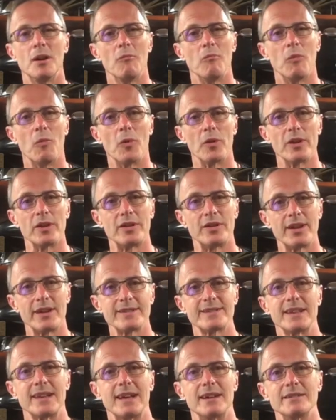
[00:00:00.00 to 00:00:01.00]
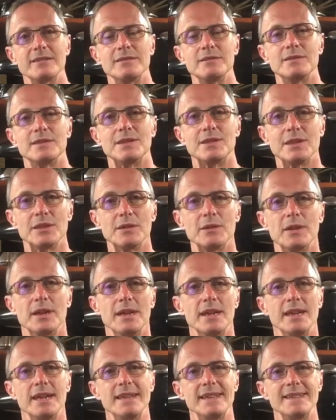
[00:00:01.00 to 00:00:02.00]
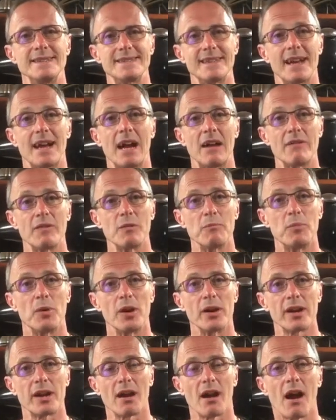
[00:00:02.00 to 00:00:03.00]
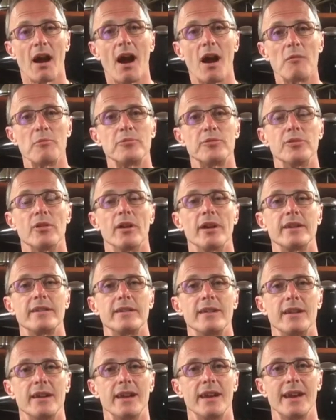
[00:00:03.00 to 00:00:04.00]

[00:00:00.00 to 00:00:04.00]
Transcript: But what it does allow you to do is to have the bike upright